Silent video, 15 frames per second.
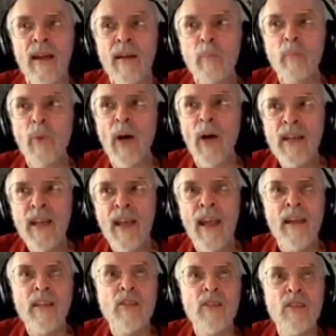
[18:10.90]
butting
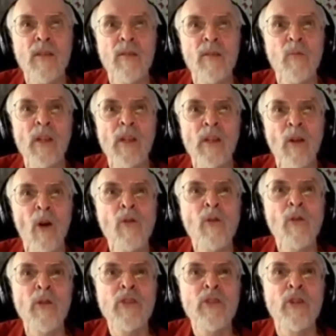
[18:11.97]
heads with
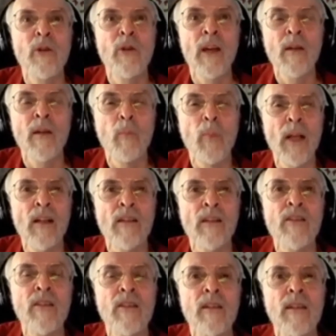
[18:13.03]
locals who had
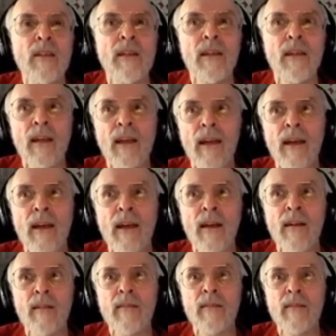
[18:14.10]
built
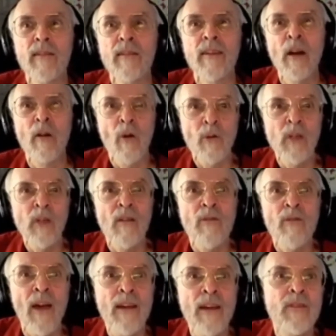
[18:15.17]
their own little
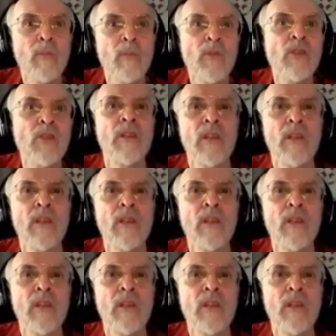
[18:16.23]
fiefdoms